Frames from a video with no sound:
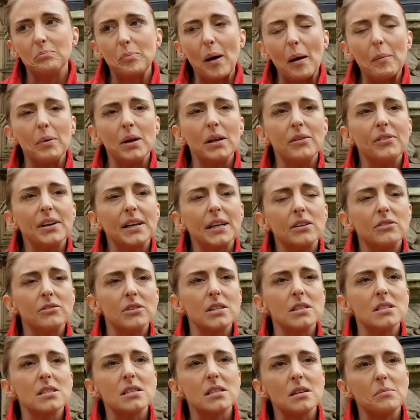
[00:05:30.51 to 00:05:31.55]
bubble of
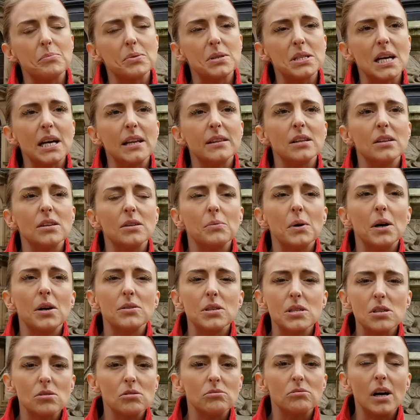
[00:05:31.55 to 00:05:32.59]
ignorance and pretend that the
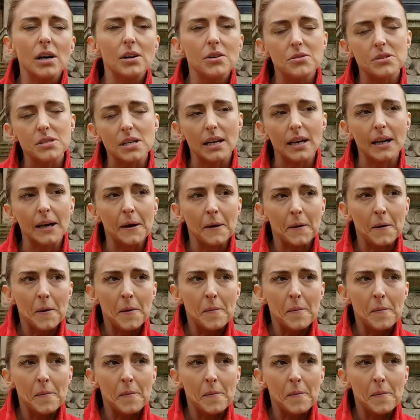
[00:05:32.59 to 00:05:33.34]
world is all rosy.